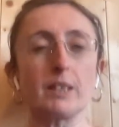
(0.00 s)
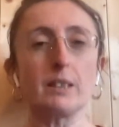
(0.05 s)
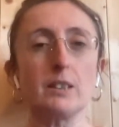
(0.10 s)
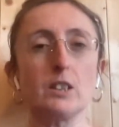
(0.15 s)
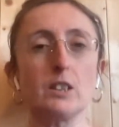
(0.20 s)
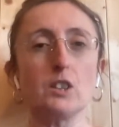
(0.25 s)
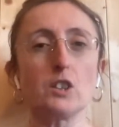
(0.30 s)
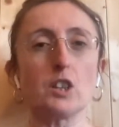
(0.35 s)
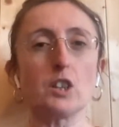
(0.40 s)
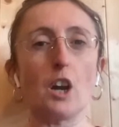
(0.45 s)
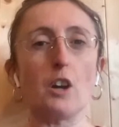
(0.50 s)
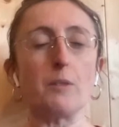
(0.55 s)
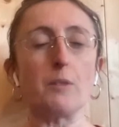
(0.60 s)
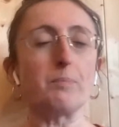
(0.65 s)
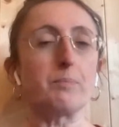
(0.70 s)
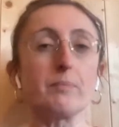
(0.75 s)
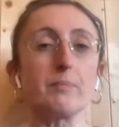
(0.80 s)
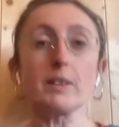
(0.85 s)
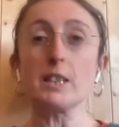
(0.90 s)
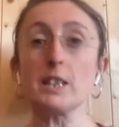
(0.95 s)
So
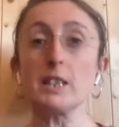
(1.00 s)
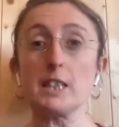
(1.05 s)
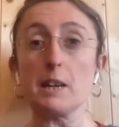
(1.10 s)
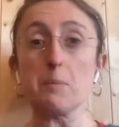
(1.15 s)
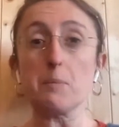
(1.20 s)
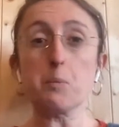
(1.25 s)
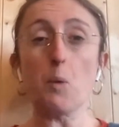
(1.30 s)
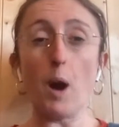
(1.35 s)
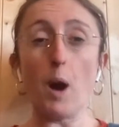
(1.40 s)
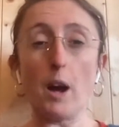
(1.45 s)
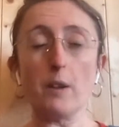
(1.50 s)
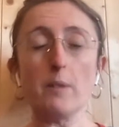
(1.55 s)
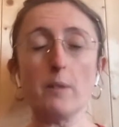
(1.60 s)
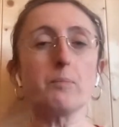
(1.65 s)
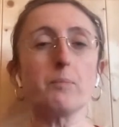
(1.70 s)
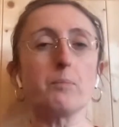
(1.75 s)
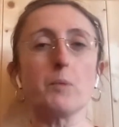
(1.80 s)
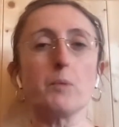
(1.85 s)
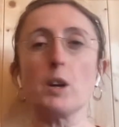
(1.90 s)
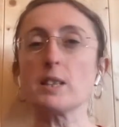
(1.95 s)
tip 1
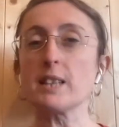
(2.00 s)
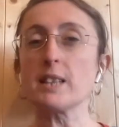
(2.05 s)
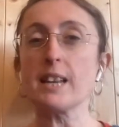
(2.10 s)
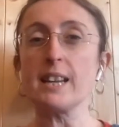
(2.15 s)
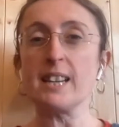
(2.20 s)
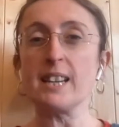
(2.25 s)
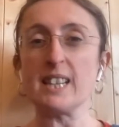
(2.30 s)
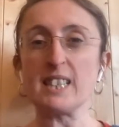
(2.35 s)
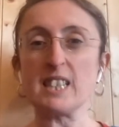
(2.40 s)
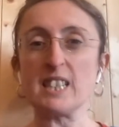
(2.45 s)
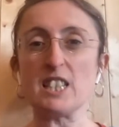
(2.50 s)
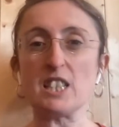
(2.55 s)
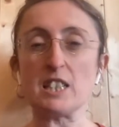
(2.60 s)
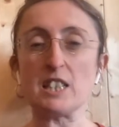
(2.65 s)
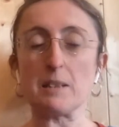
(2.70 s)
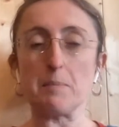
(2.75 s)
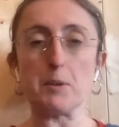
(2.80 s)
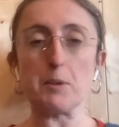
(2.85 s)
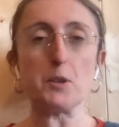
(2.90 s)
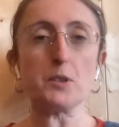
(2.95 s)
was listening to
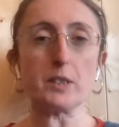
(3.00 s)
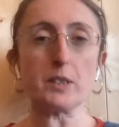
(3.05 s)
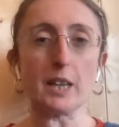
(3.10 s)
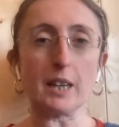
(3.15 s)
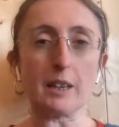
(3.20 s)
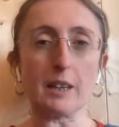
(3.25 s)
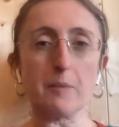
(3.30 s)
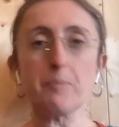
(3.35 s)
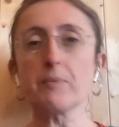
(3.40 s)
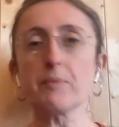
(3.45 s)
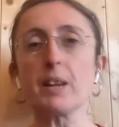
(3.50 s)
some music.